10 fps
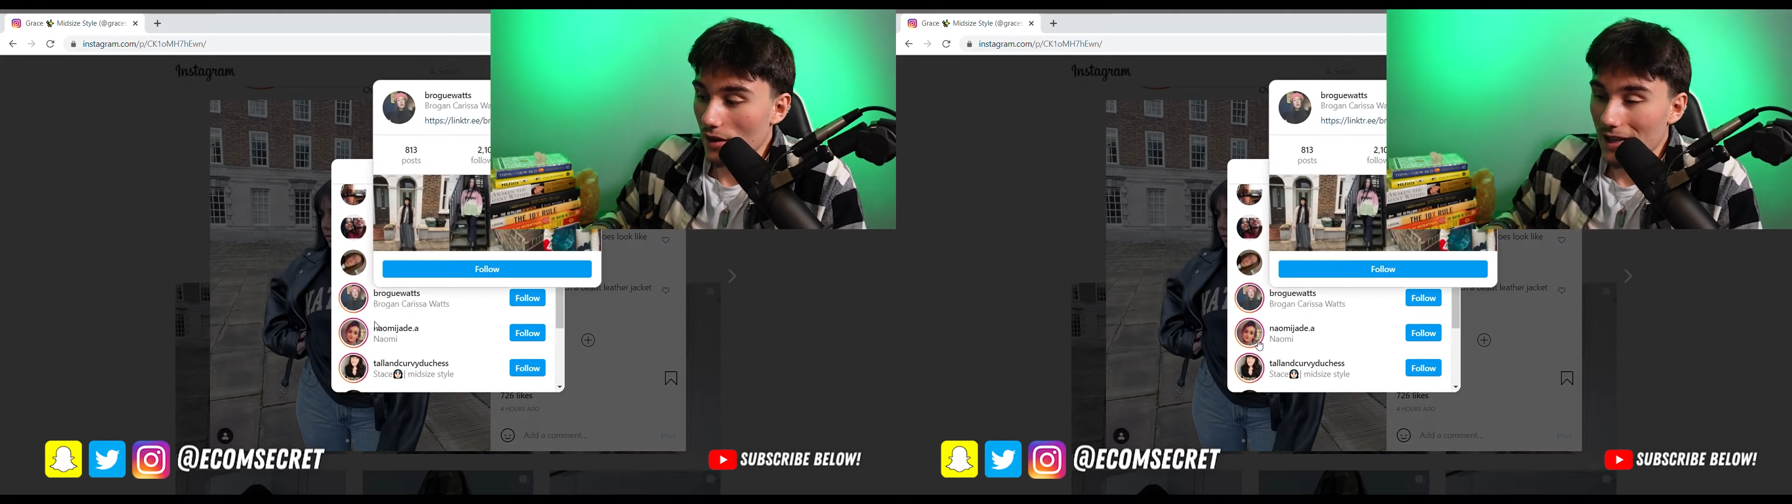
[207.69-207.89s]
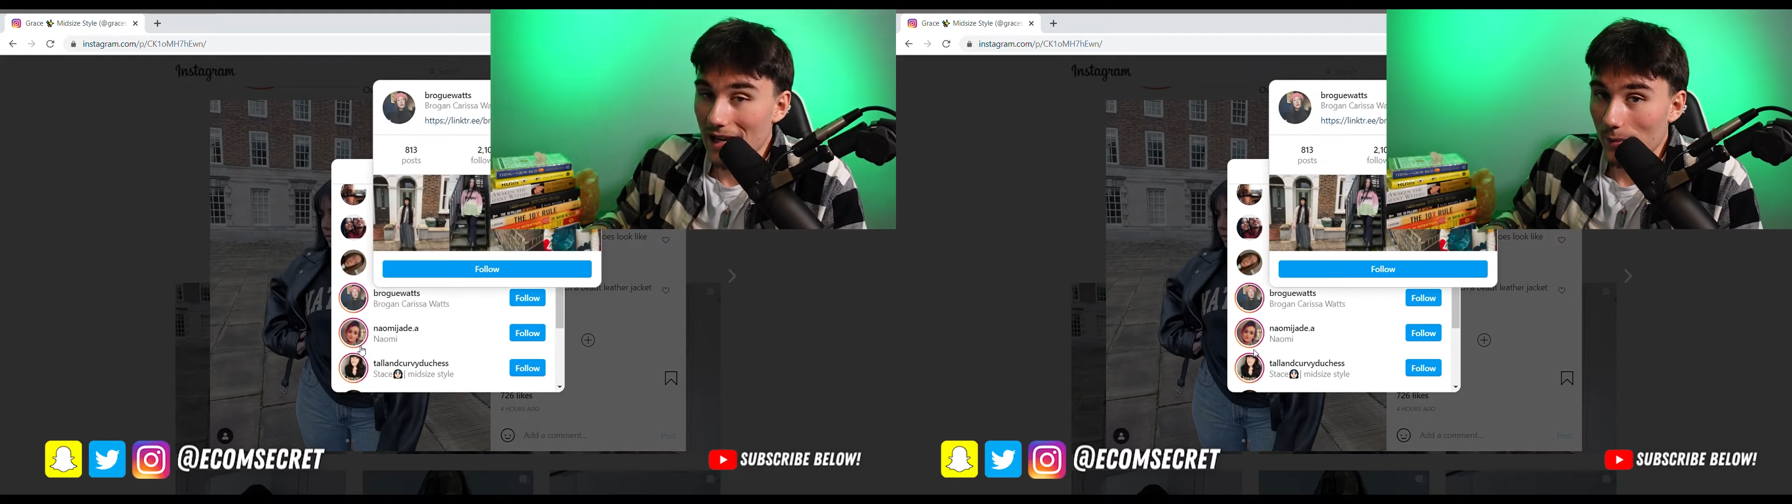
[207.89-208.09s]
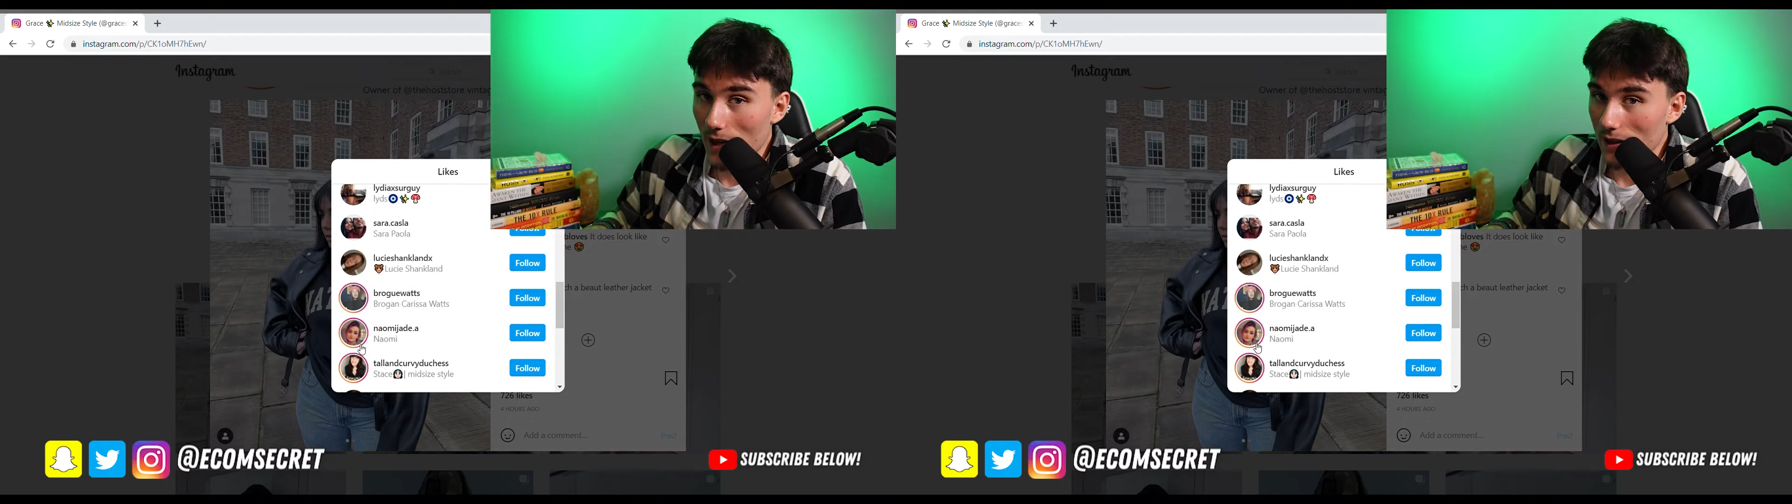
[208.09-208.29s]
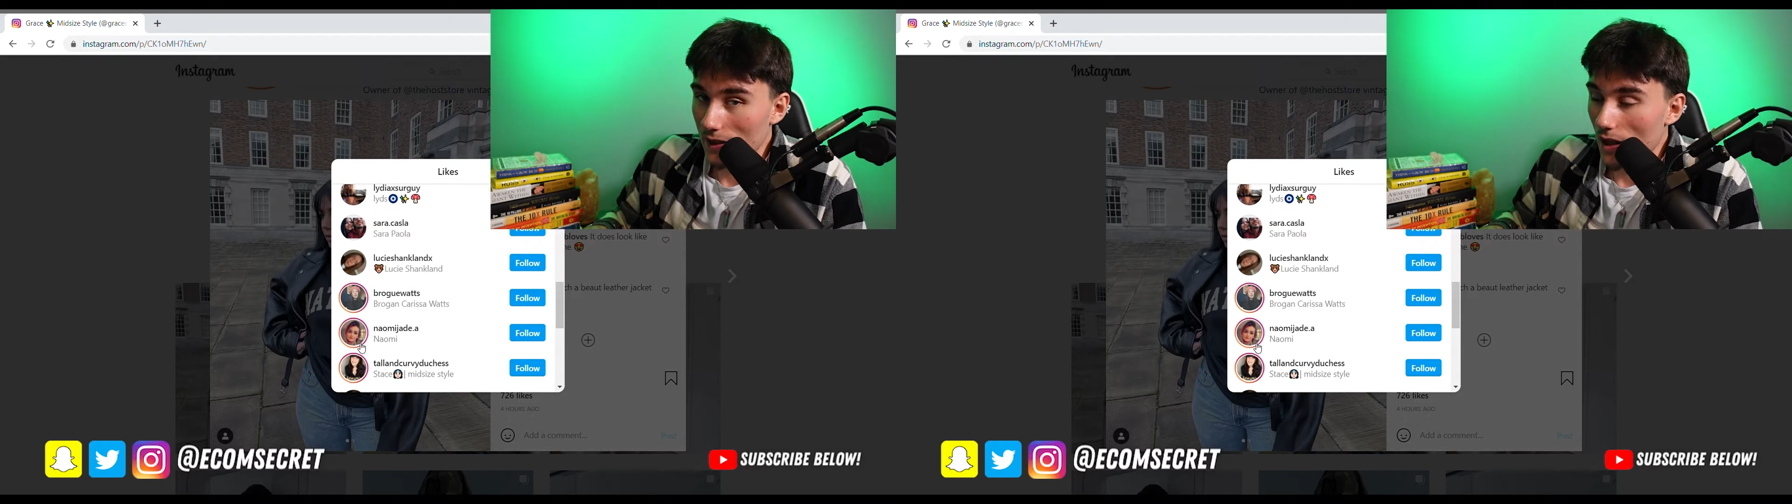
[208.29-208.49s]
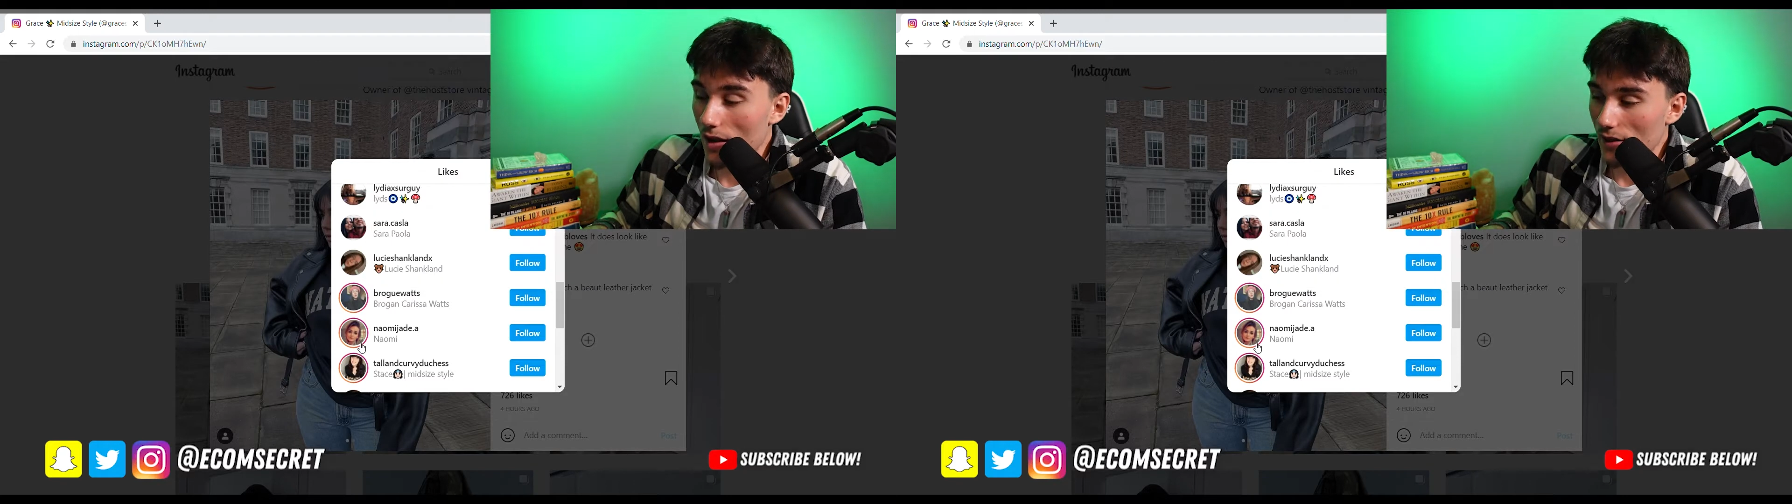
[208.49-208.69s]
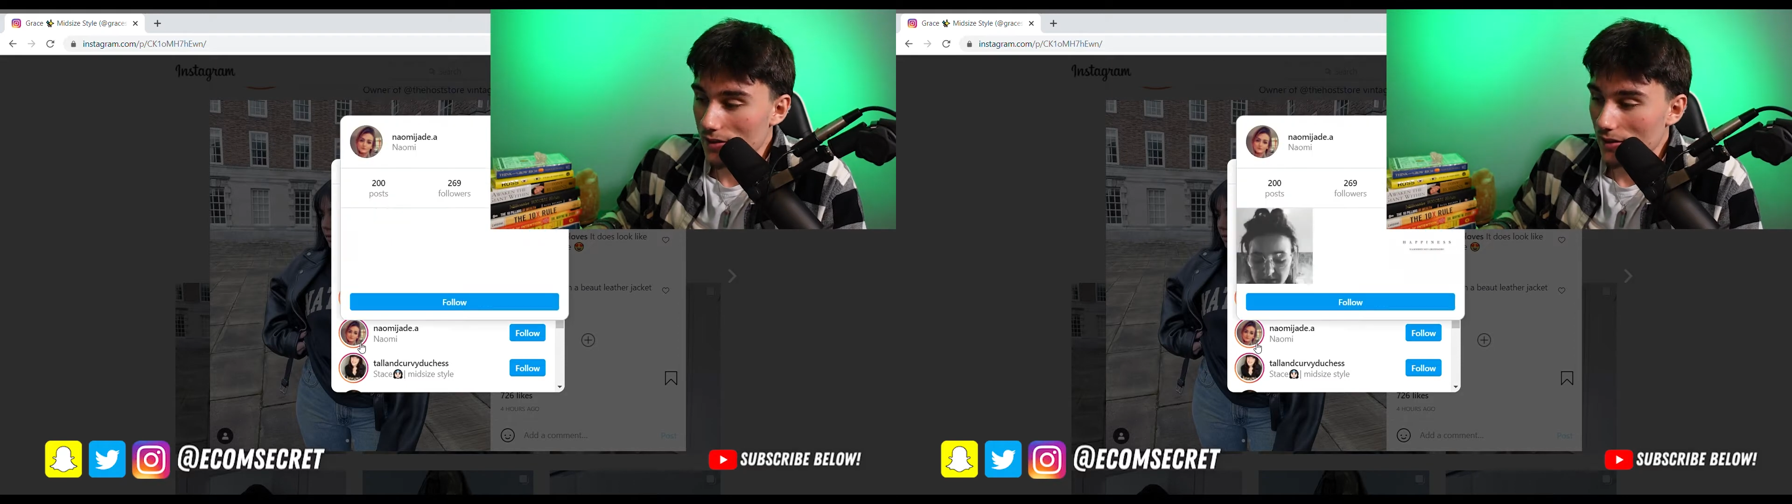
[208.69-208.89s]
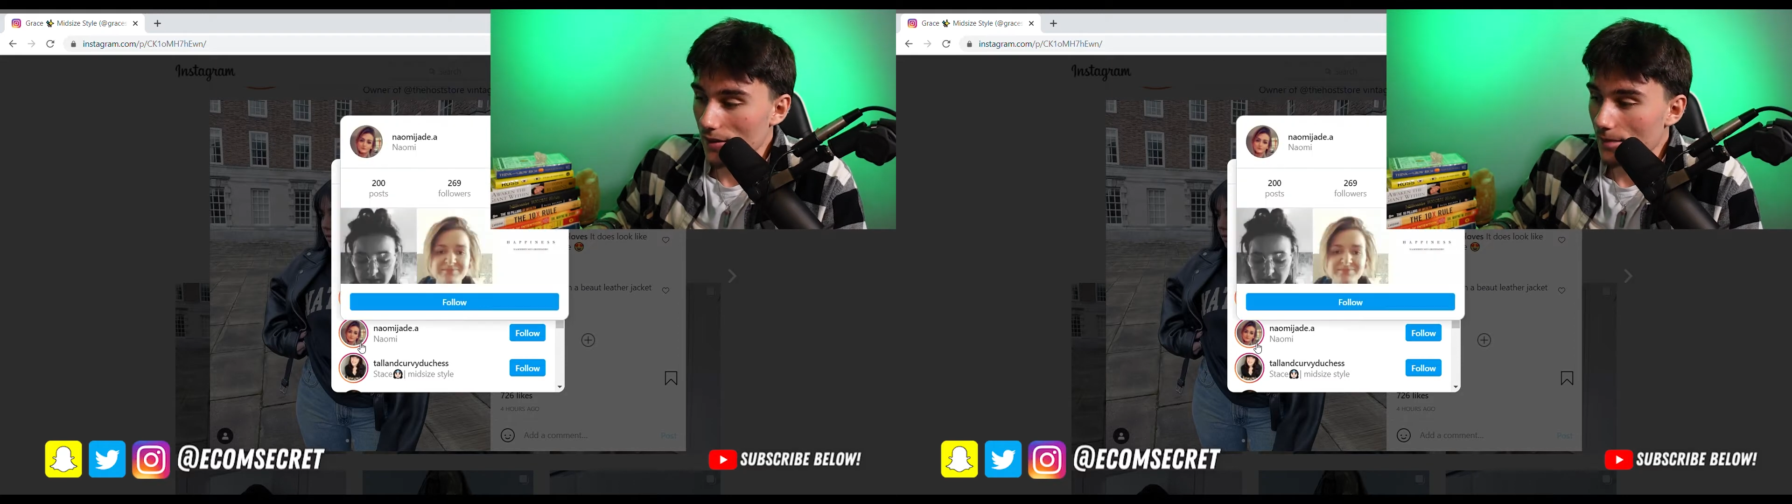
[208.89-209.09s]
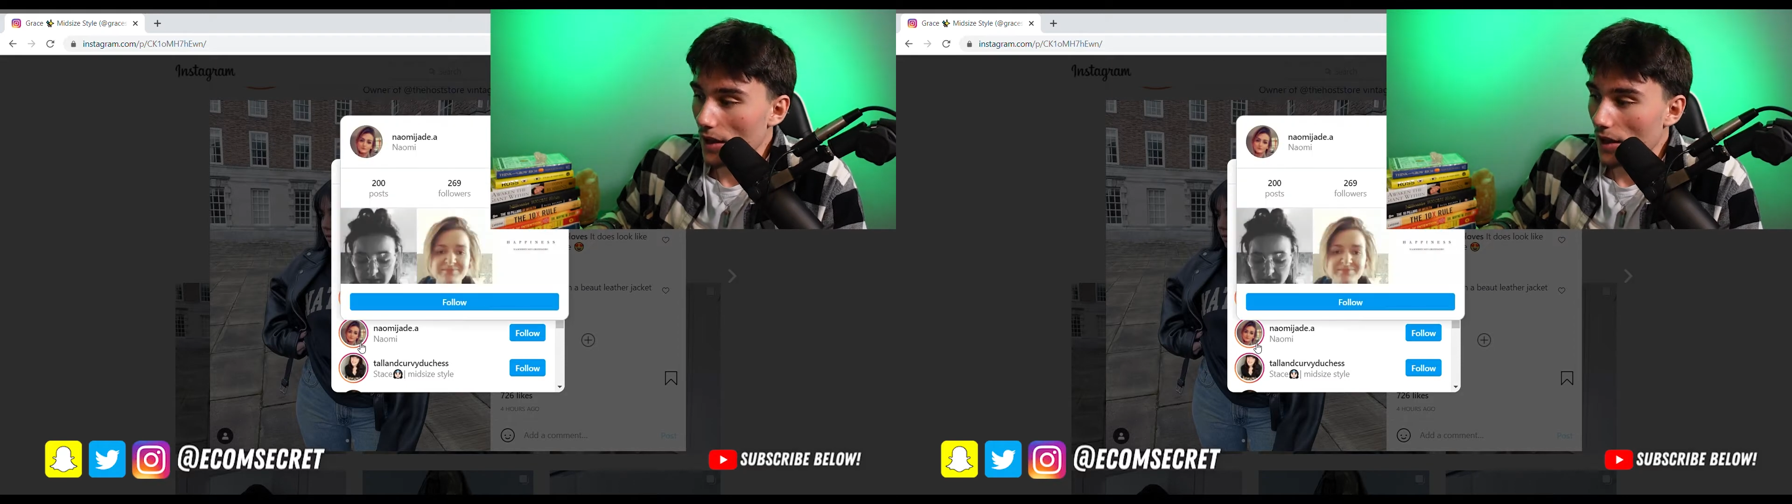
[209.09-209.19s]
are like-minded, obviously.